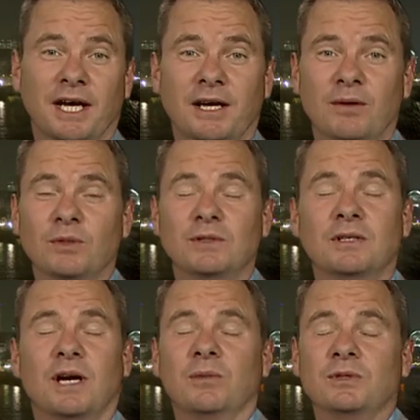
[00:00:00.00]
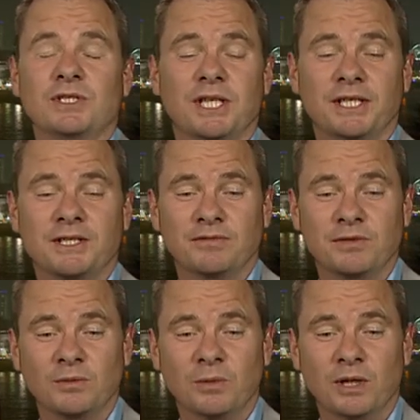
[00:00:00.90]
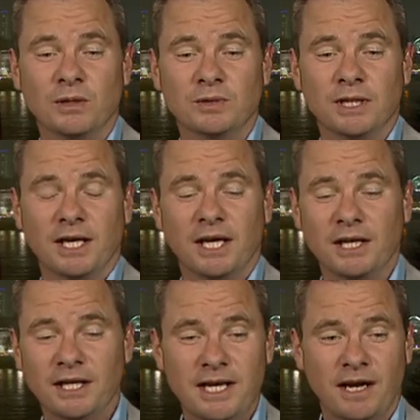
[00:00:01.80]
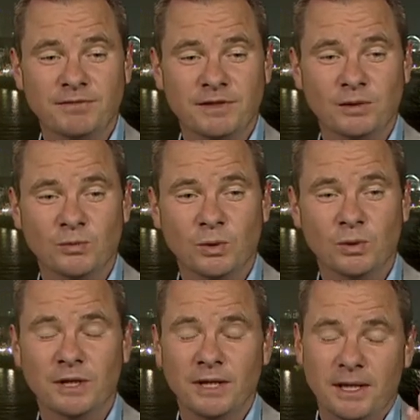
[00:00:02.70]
and I wouldn't change it for the world. And I love the award,